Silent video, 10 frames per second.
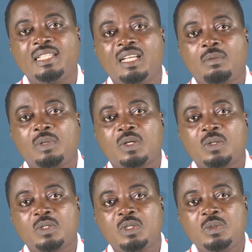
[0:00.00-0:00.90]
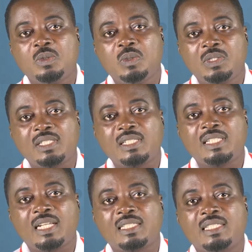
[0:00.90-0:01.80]
because you notice
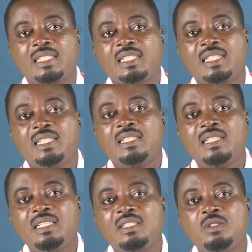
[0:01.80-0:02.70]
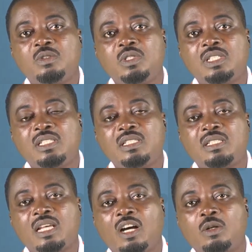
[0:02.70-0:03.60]
that these nutritions
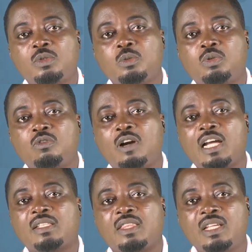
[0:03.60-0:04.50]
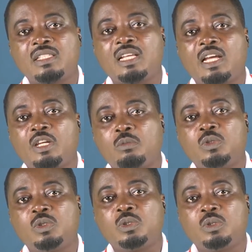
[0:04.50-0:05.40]
helps you provide things that
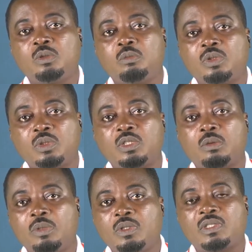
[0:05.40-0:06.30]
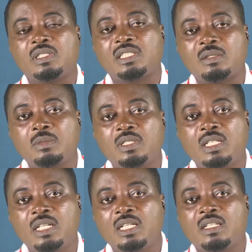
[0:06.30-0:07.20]
enables you to build your immune systems.
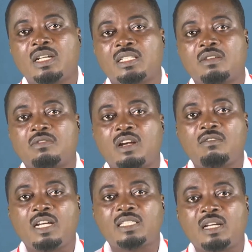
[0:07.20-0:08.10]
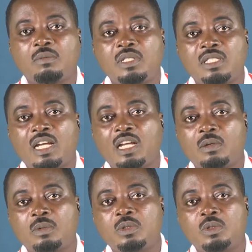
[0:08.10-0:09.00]
There are several vitamins that
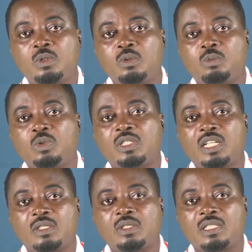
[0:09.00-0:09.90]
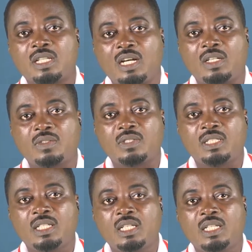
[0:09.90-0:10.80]
helps you to protect yourselves.
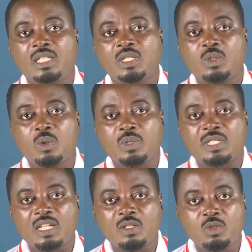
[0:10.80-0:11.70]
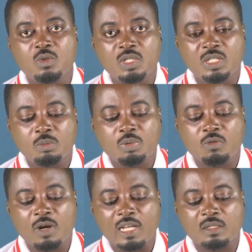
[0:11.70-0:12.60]
So we say nutrition
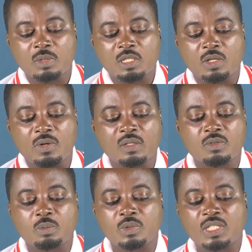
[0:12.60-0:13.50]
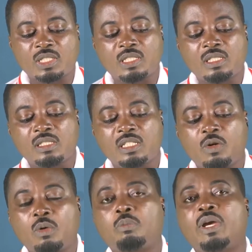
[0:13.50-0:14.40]
provides materials for protection. They
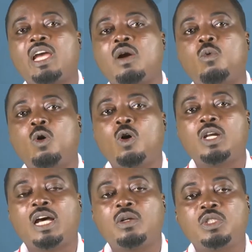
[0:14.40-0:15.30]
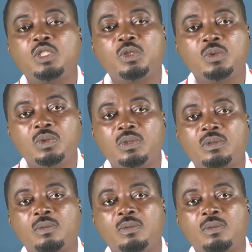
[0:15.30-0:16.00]
repair worn out tissues.